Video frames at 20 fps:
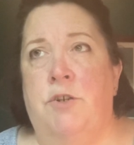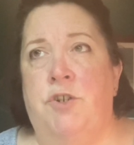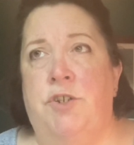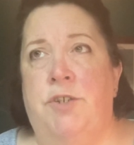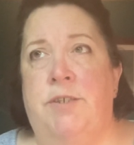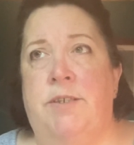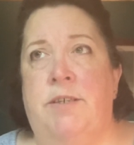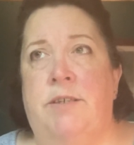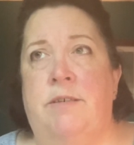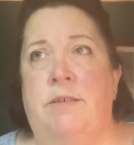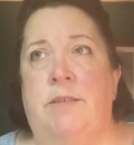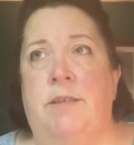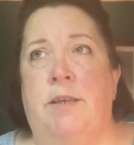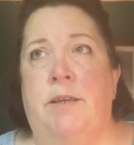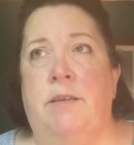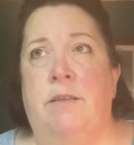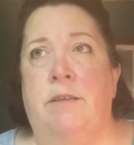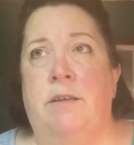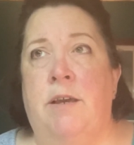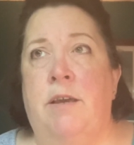says
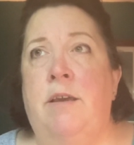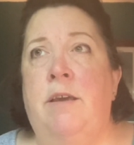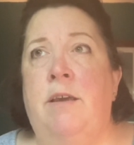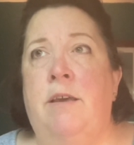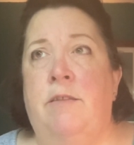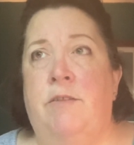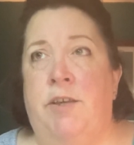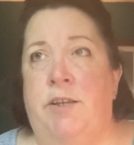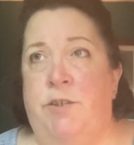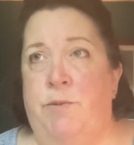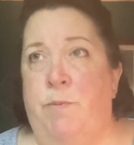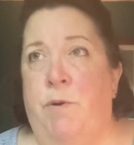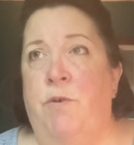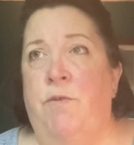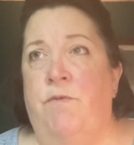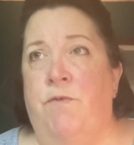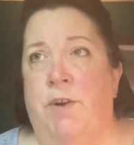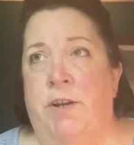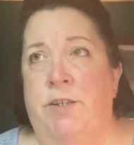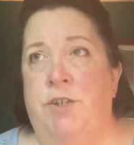they spoke
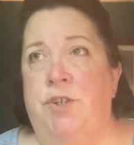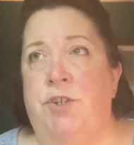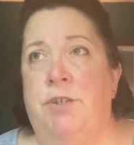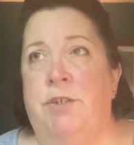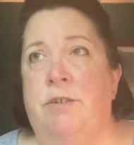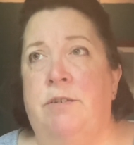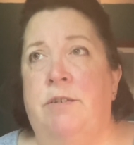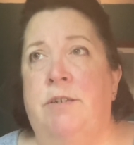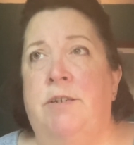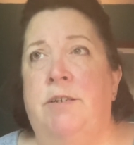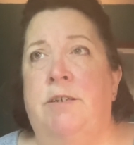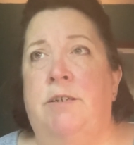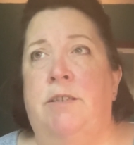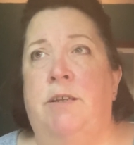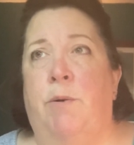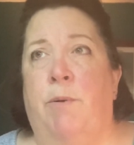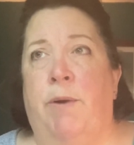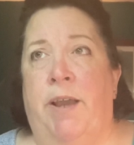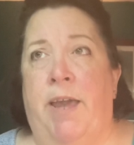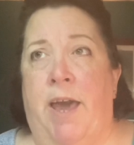French. They
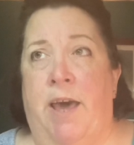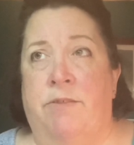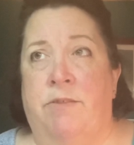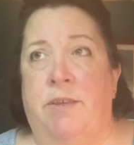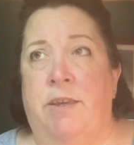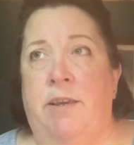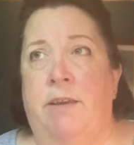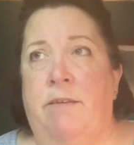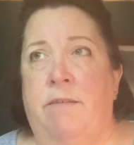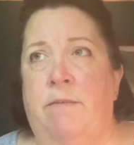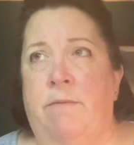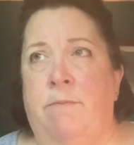were Catholic.